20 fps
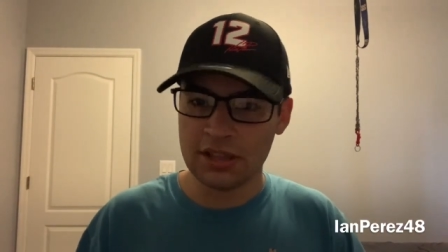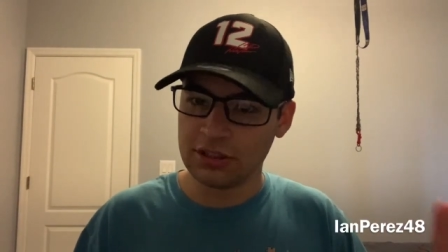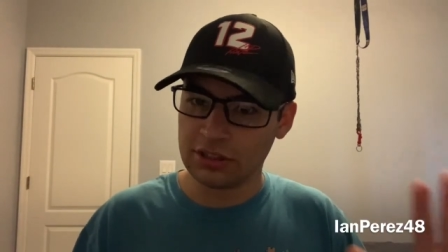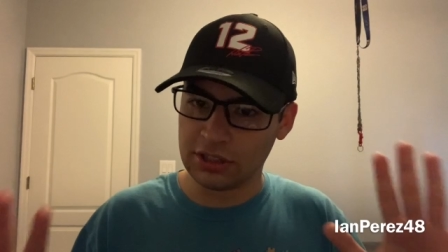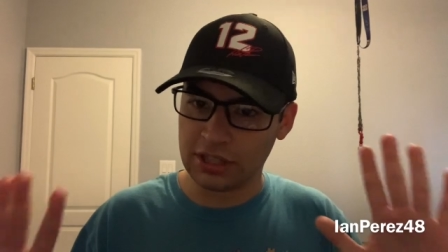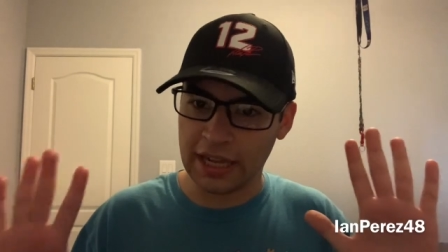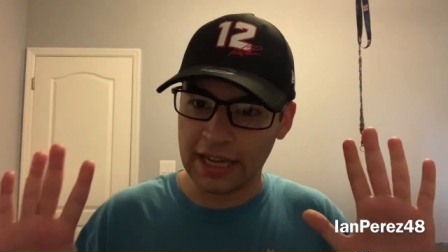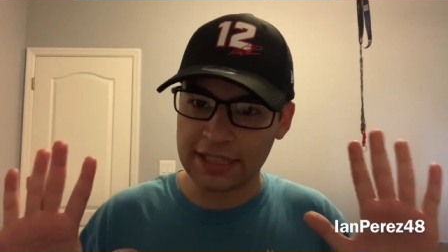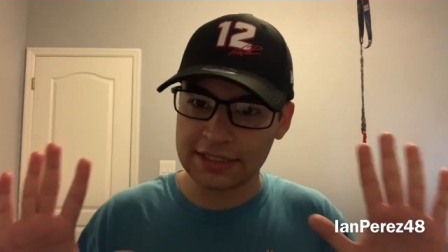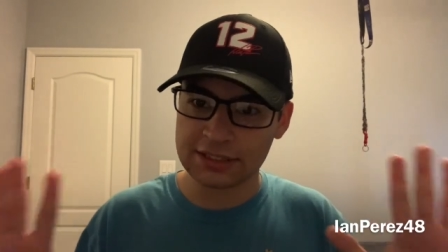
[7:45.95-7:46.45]
the
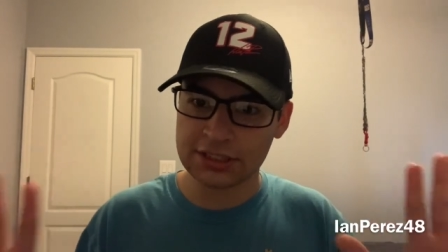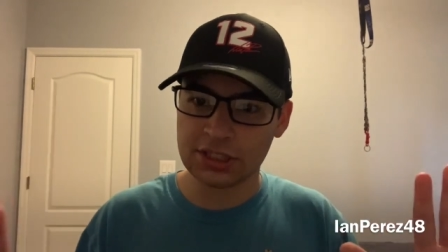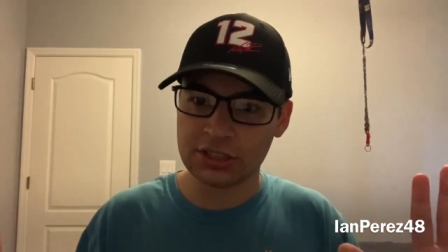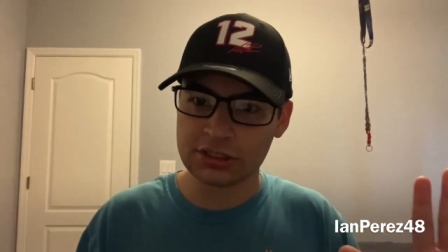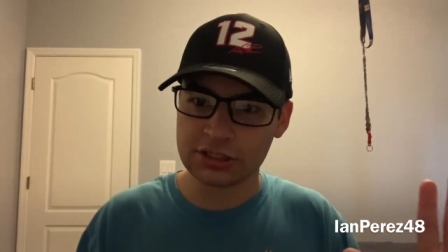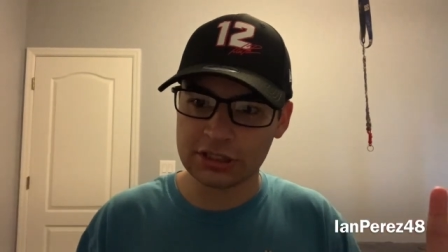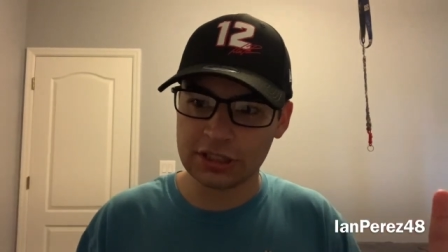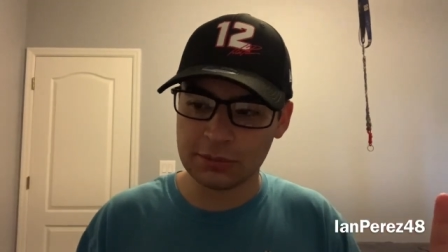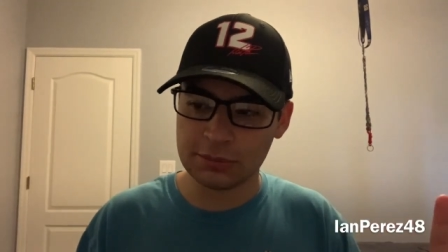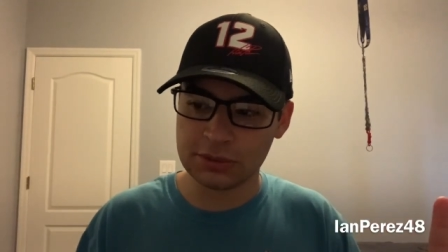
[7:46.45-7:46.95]

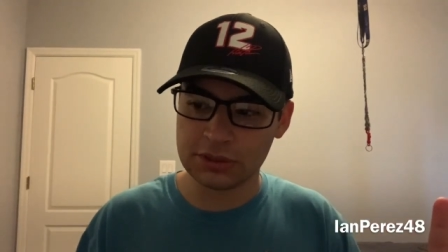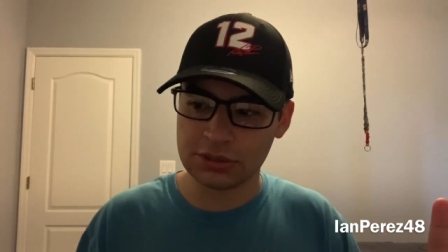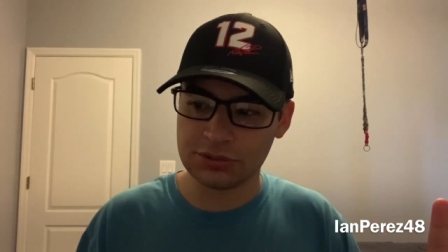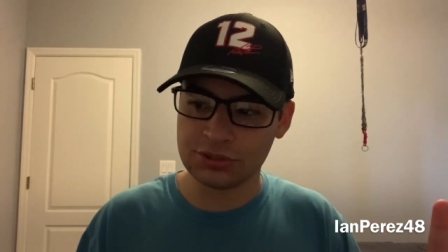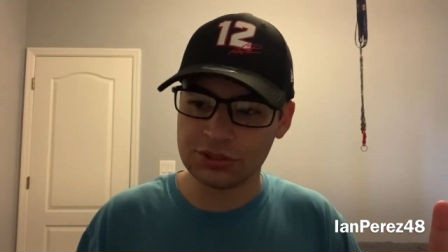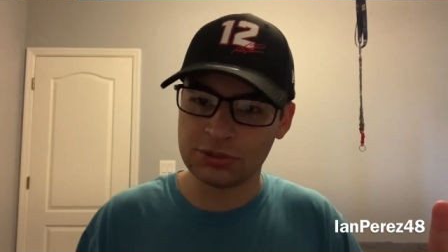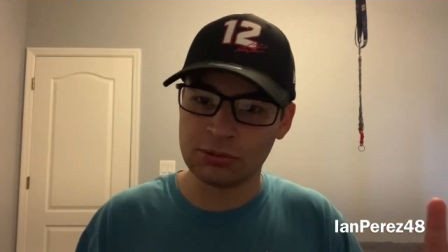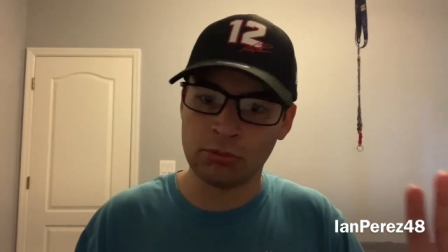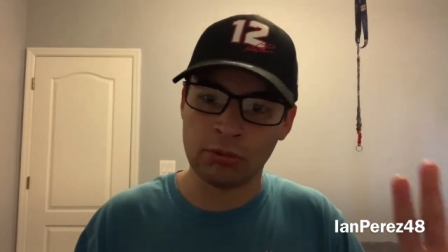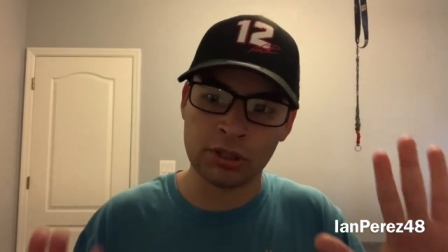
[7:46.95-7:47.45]
NASCAR Cup
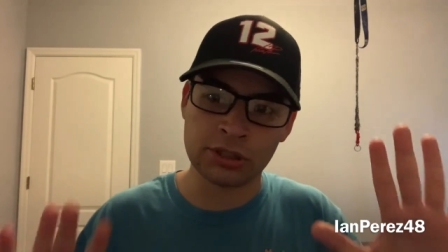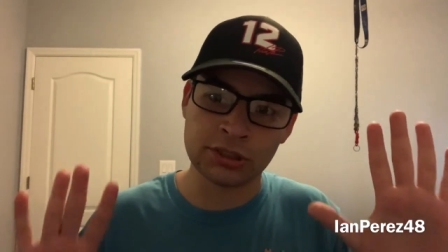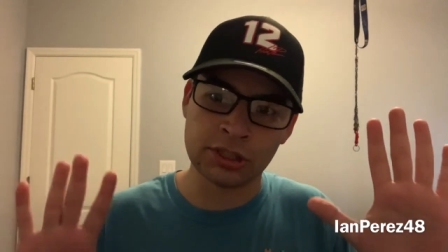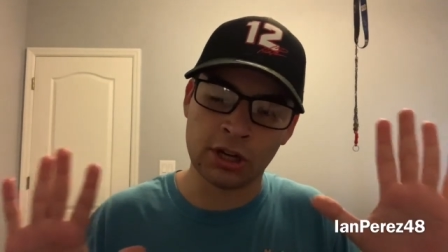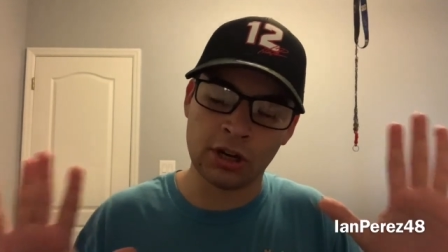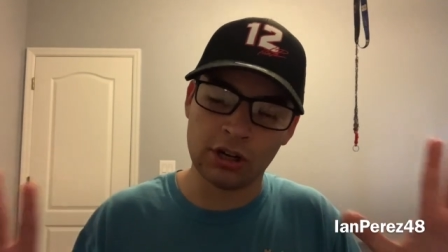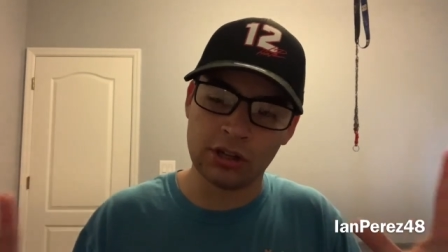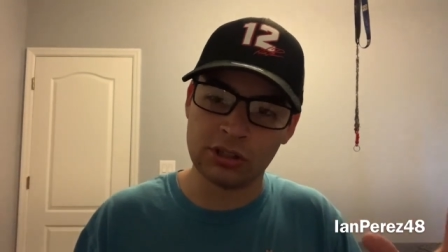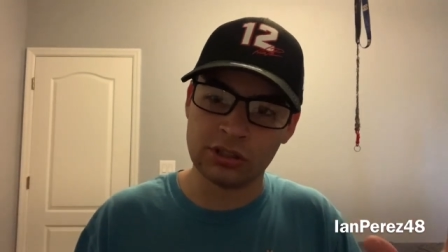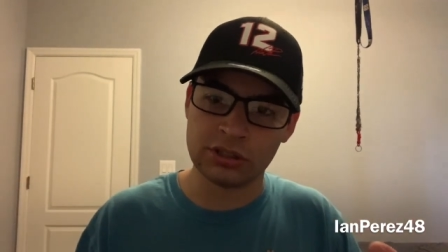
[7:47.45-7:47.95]
Series
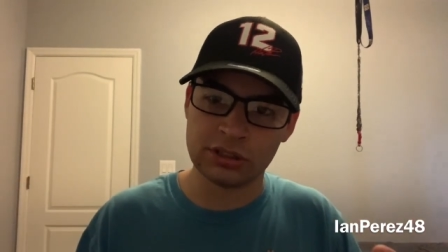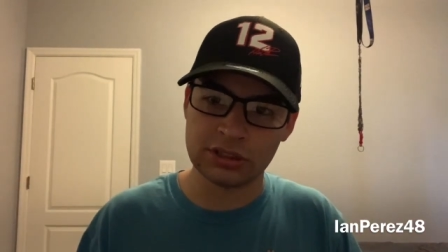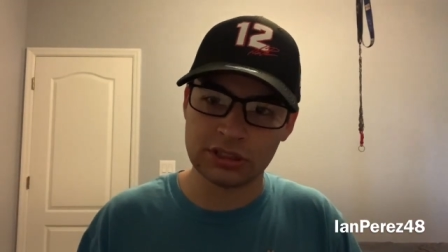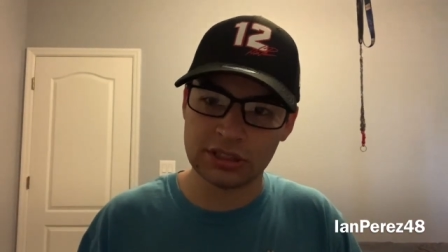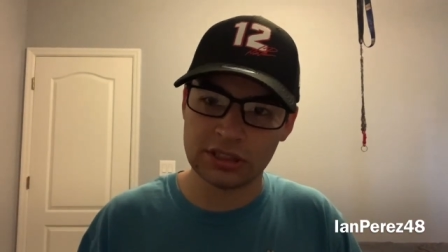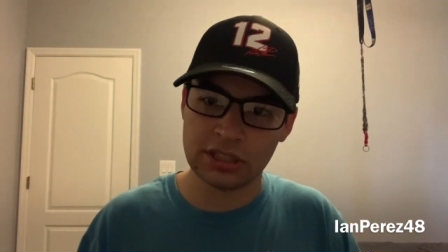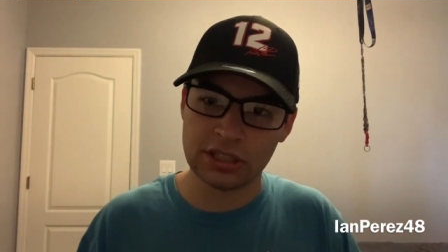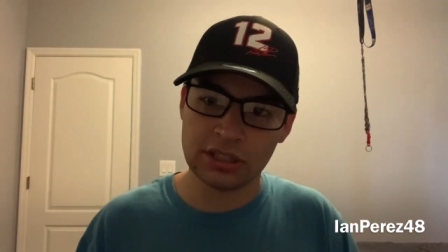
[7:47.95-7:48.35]
returns